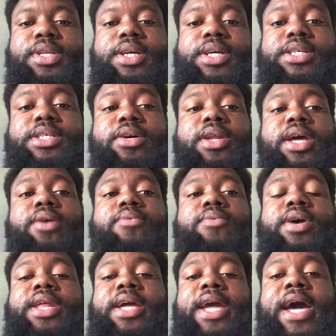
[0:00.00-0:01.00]
So they
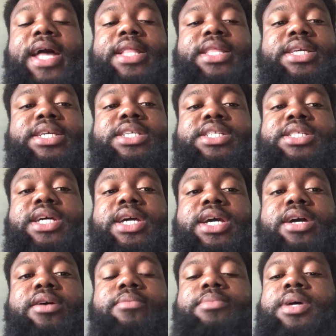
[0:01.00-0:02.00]
went and got these
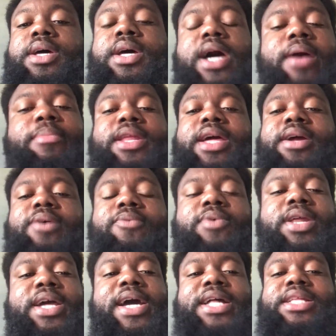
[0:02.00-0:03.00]
damn. I mean, they went
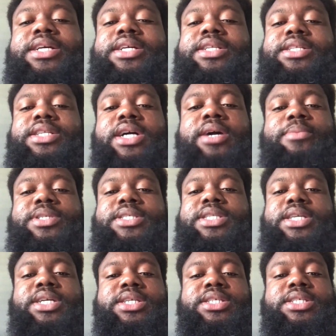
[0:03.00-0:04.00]
and got the dumbest
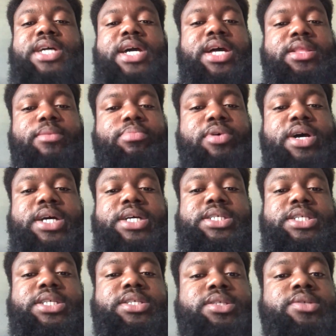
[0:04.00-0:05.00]
niggas out the
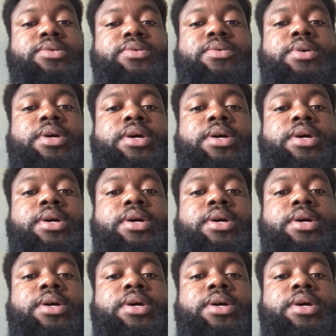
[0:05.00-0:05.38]
projects too.